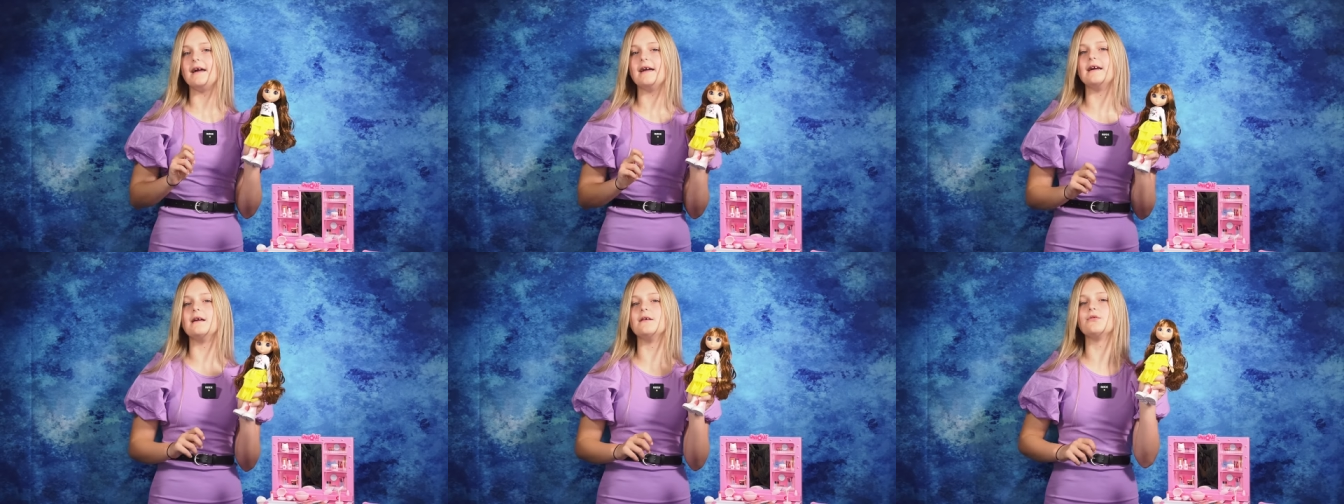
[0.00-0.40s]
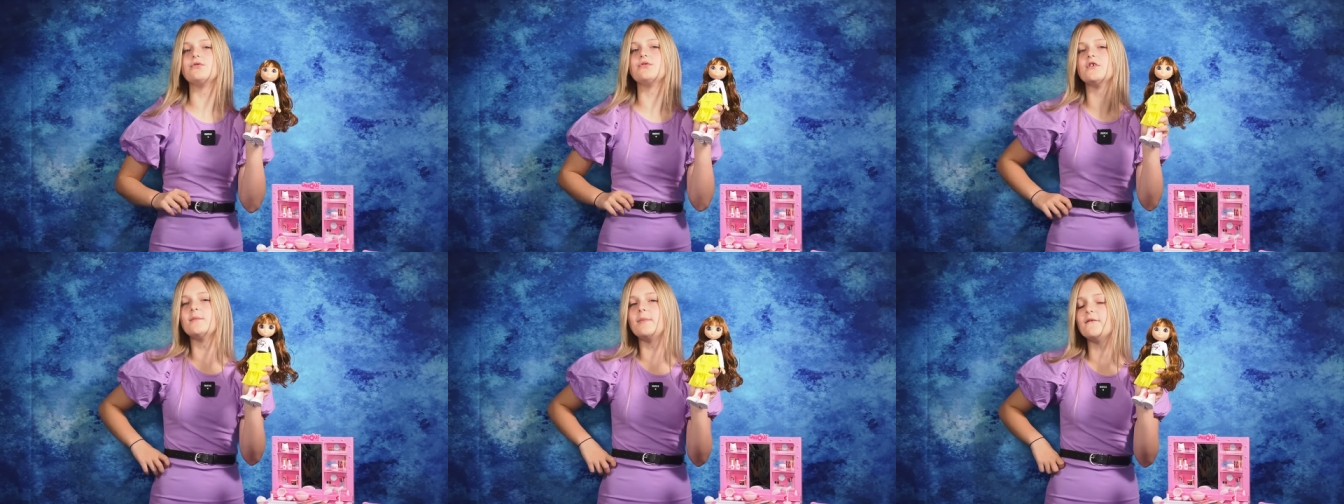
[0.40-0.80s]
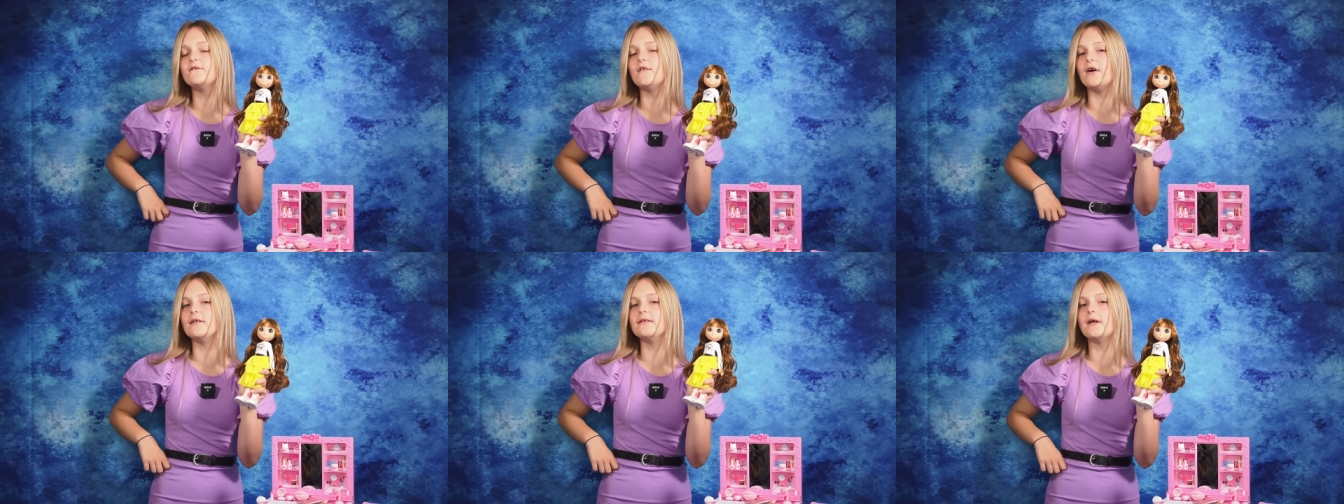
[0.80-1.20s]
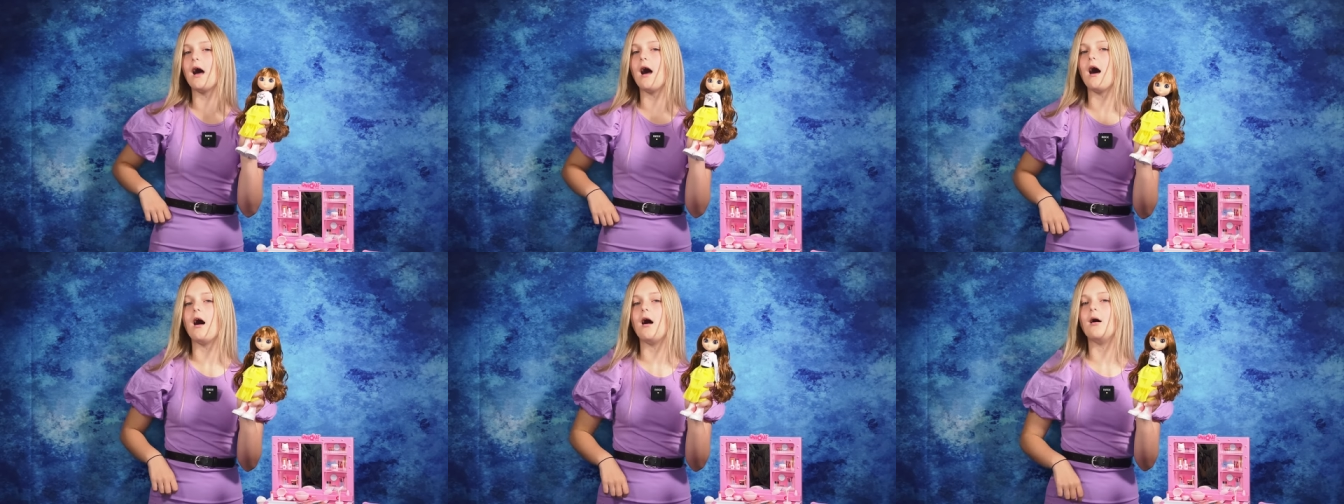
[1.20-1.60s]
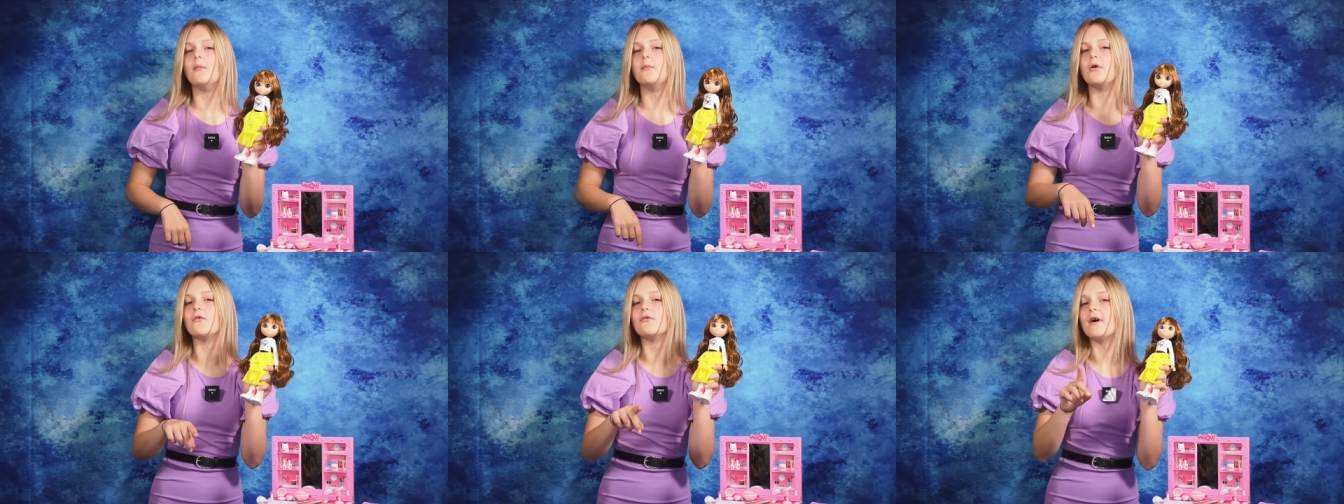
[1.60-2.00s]
It is super fun,
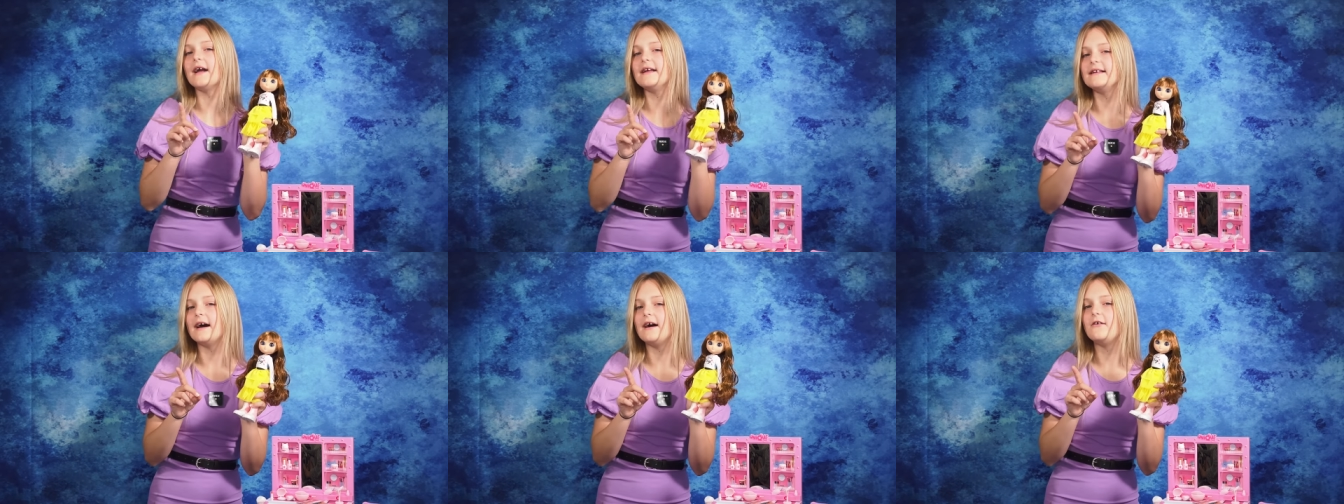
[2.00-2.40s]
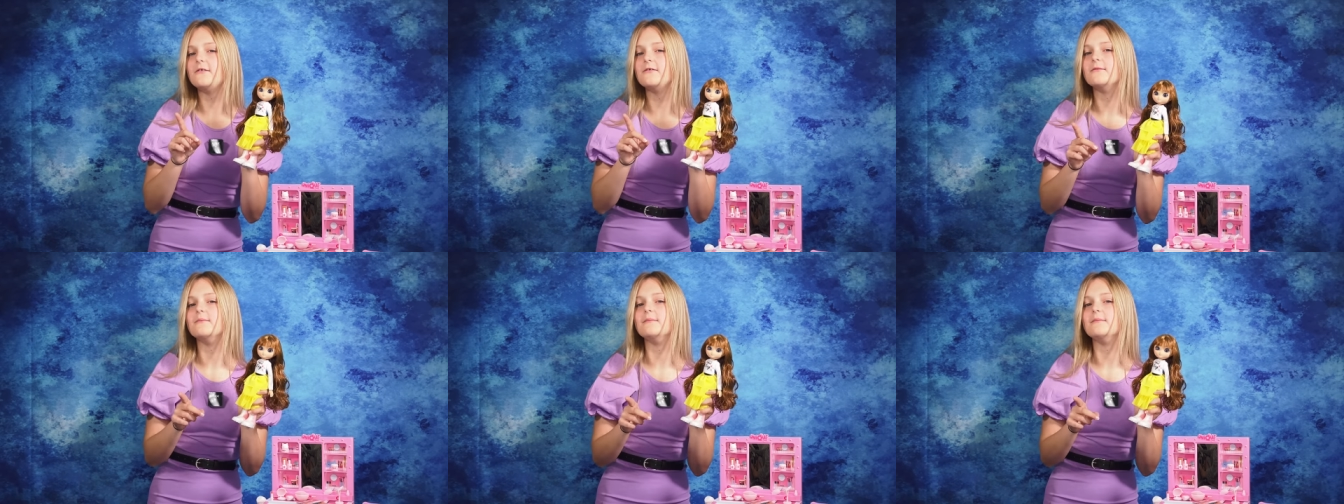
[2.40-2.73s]
but right now,